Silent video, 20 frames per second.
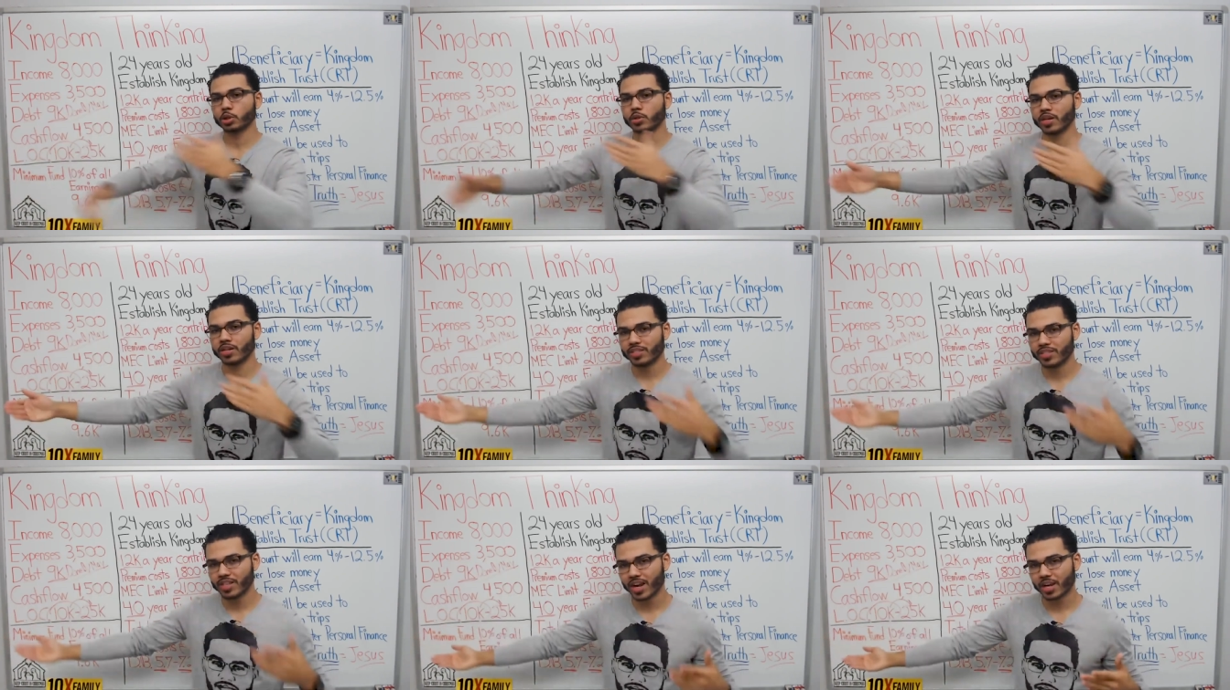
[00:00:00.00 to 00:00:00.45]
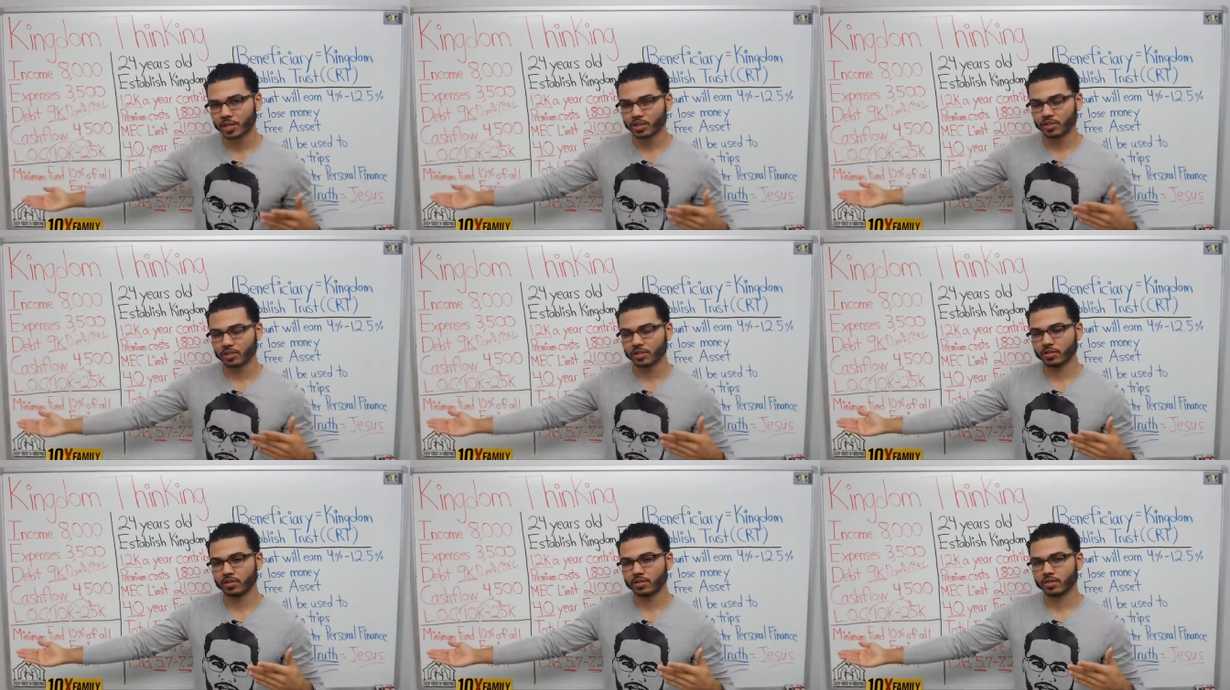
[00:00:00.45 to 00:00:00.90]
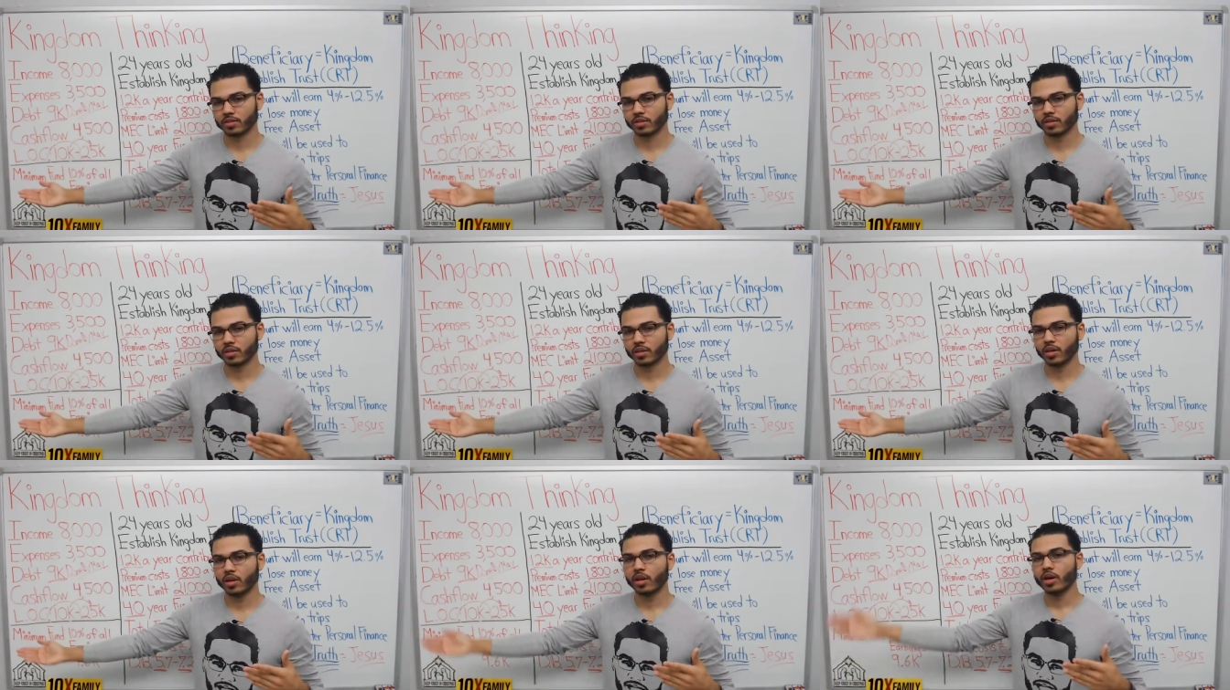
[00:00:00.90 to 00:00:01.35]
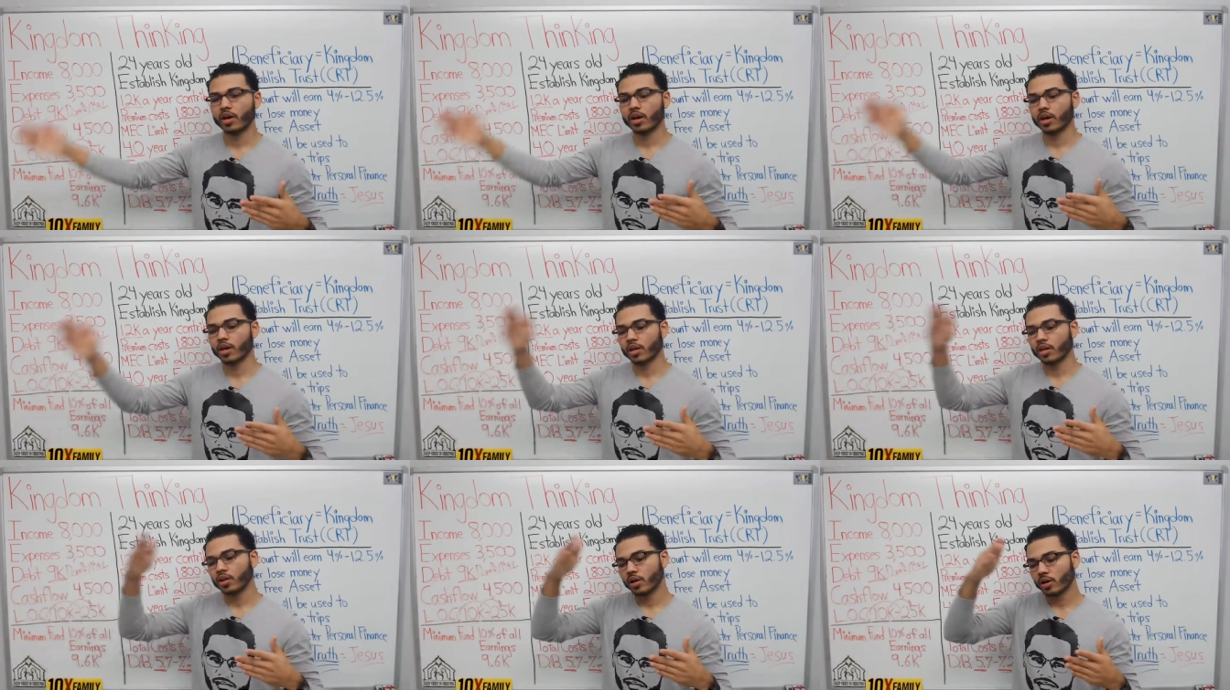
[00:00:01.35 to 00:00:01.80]
transactions
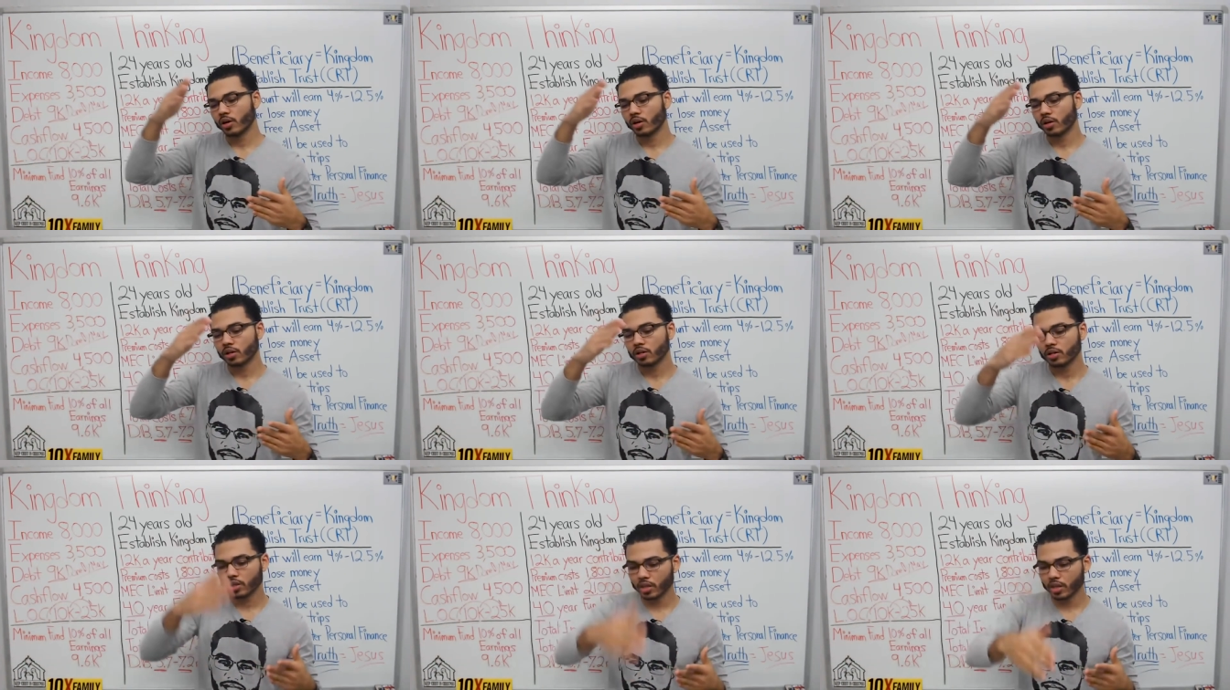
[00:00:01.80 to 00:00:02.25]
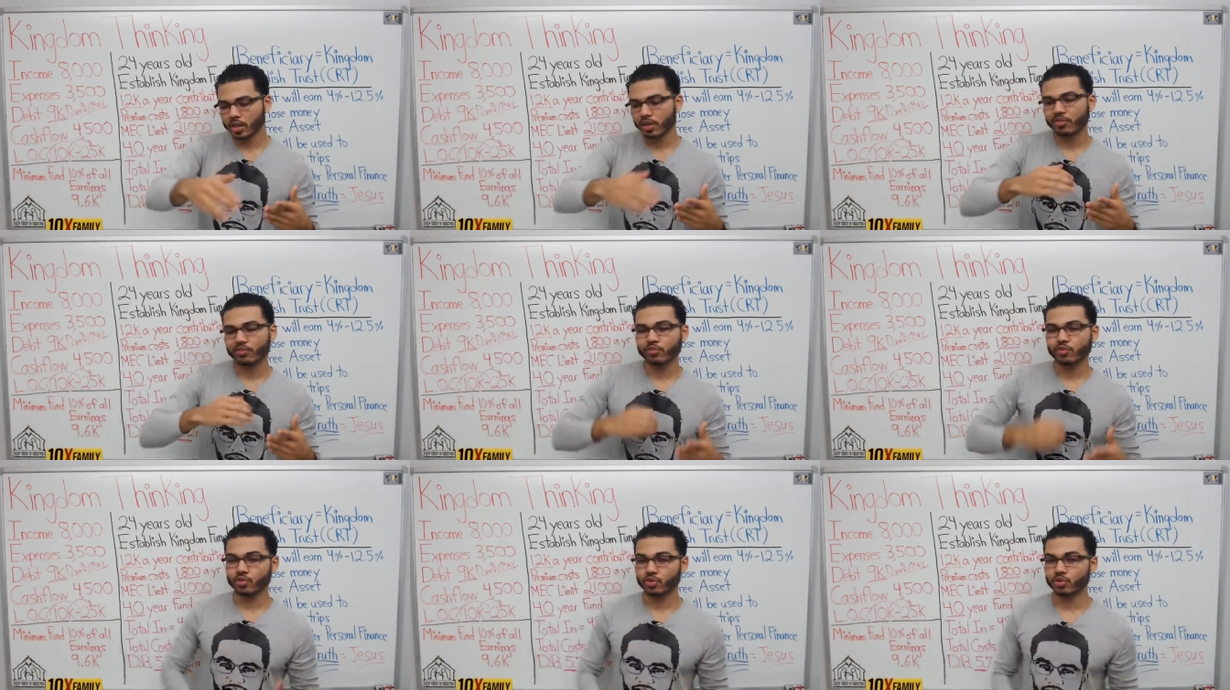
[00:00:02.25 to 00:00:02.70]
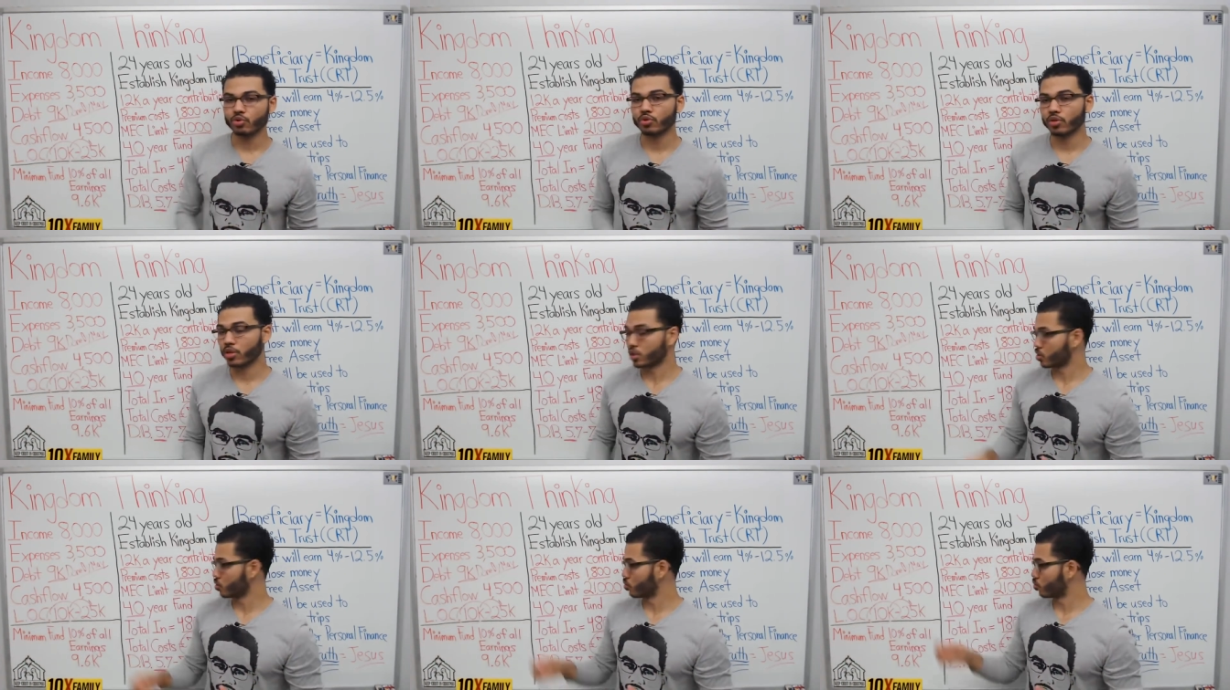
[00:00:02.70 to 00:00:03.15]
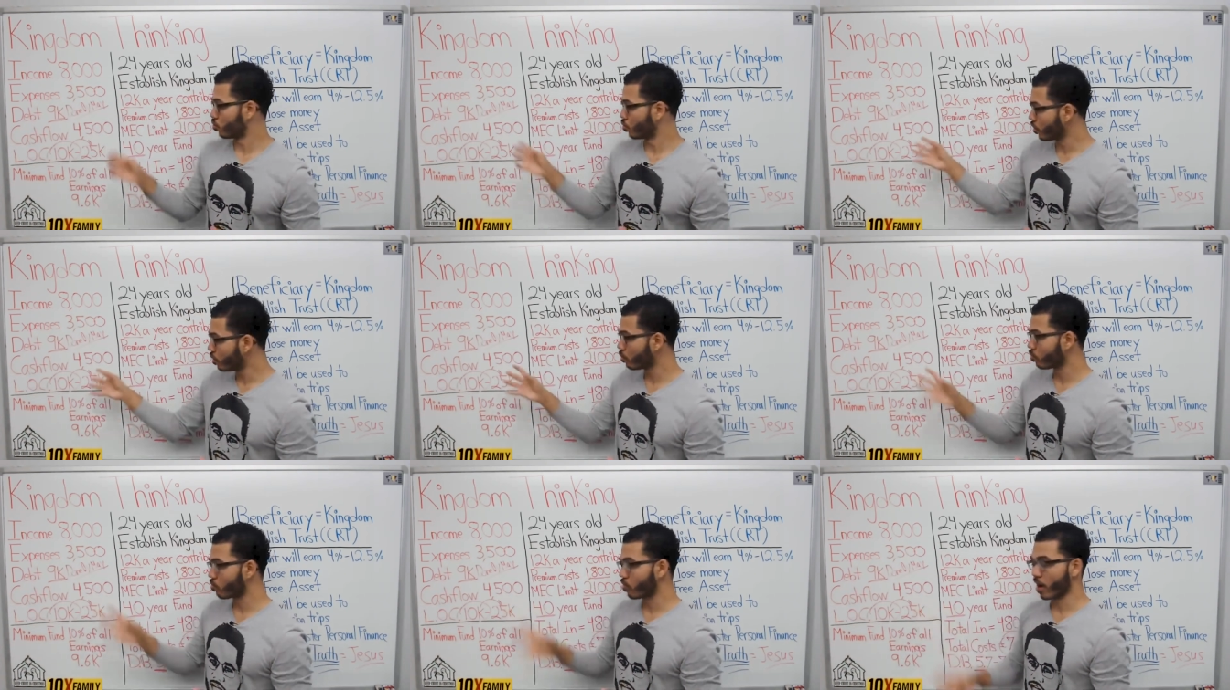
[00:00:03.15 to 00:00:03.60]
if you do this
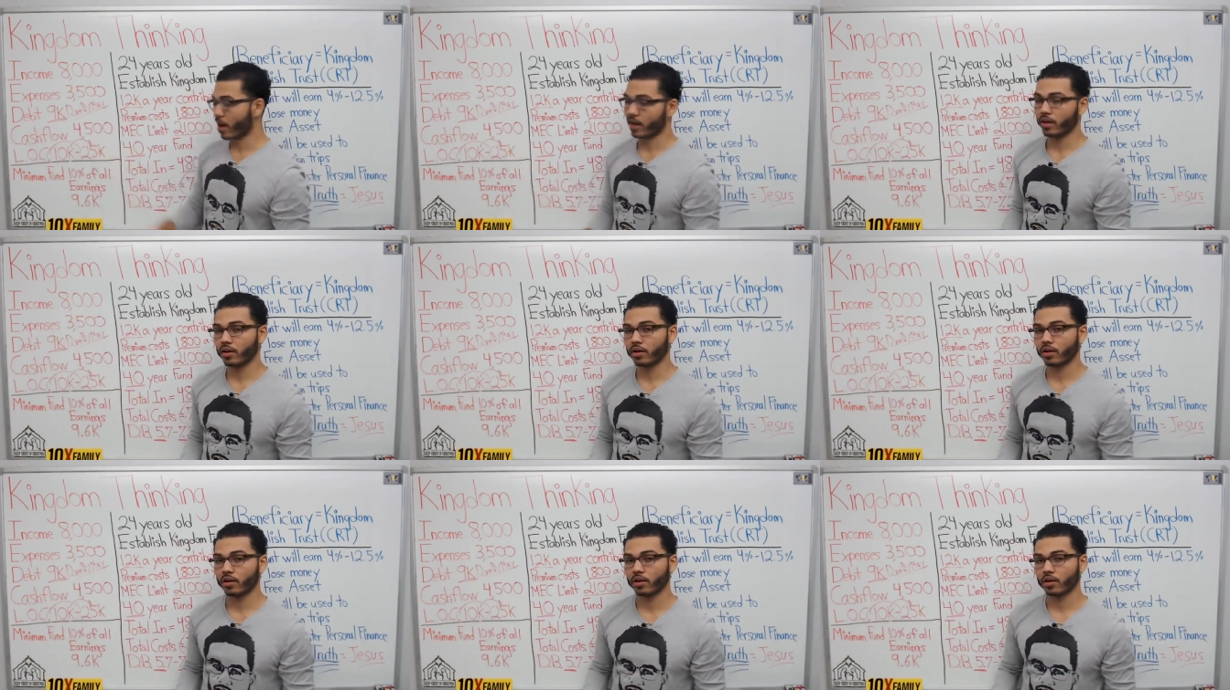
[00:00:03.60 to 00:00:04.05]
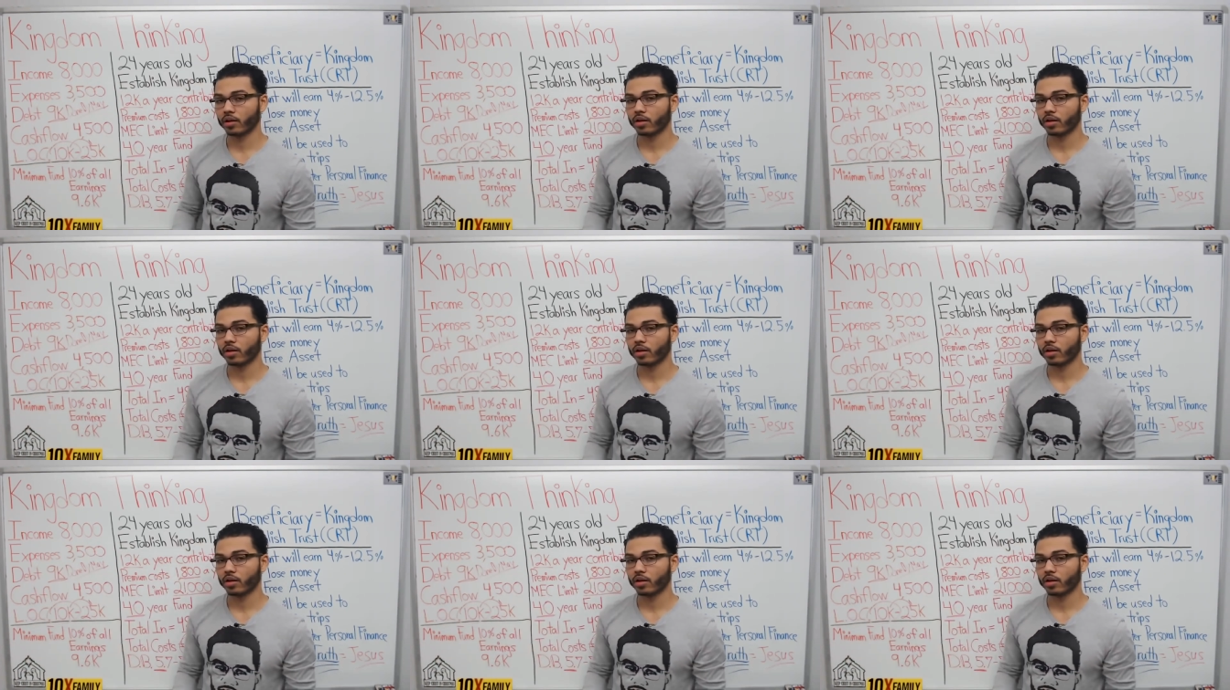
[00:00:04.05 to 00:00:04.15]
real right,